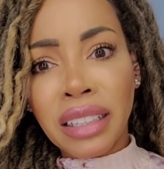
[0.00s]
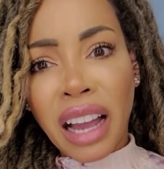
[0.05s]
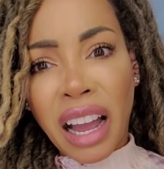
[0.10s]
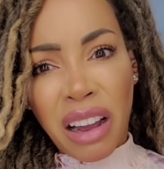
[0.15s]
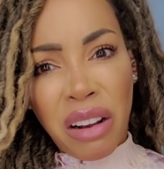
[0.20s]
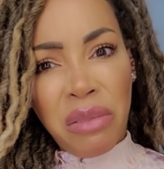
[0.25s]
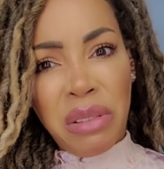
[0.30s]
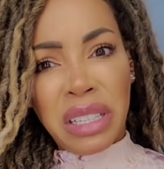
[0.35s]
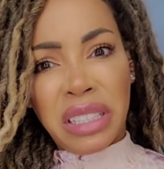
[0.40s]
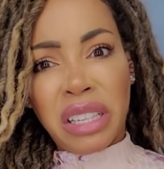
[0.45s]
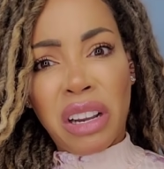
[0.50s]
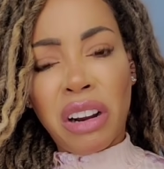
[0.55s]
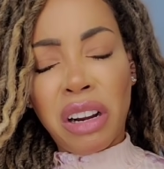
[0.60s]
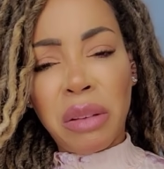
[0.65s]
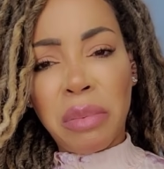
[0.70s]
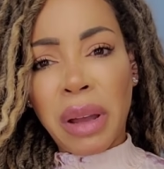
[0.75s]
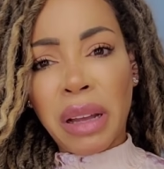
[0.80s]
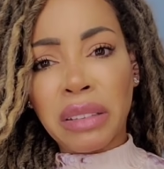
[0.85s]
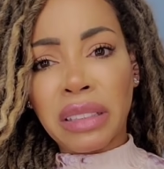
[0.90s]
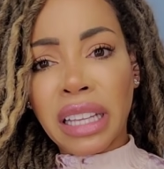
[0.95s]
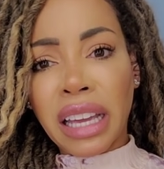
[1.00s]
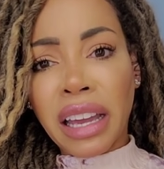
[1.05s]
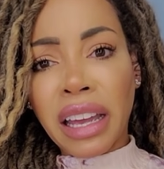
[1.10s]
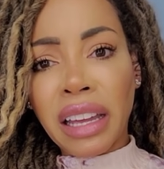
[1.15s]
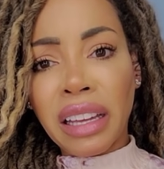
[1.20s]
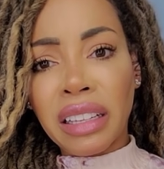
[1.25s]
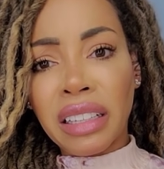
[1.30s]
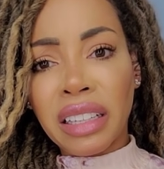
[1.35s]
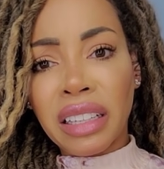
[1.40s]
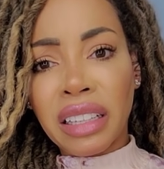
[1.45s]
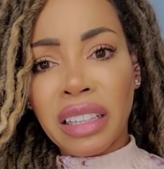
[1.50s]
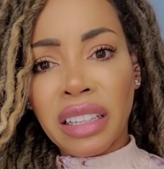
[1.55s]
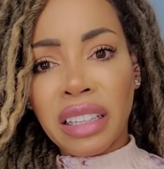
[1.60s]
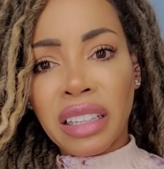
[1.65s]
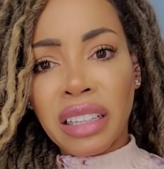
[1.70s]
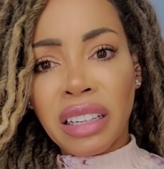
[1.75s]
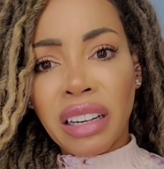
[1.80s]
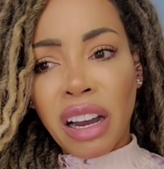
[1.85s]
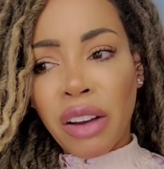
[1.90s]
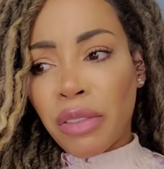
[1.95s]
I want to talk about that
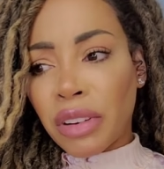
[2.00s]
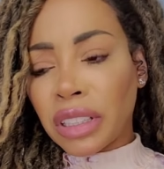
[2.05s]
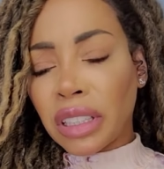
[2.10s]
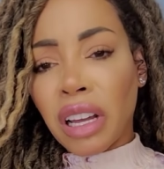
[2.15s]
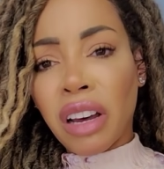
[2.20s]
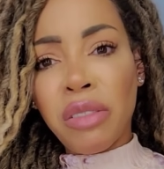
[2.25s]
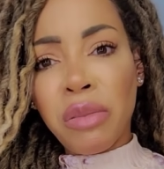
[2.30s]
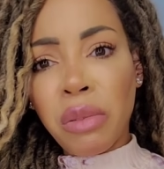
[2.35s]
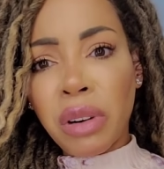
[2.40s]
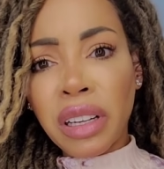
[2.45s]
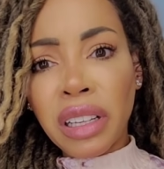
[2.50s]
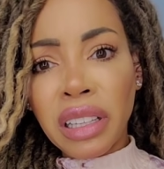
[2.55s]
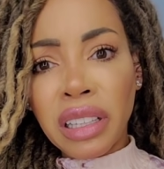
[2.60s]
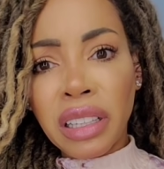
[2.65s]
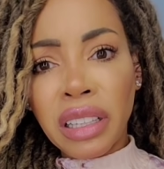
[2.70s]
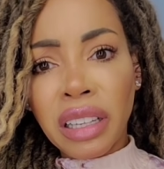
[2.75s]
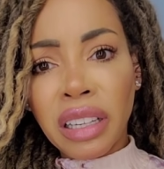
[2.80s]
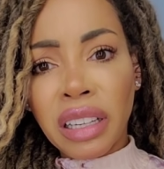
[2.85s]
of a loved one.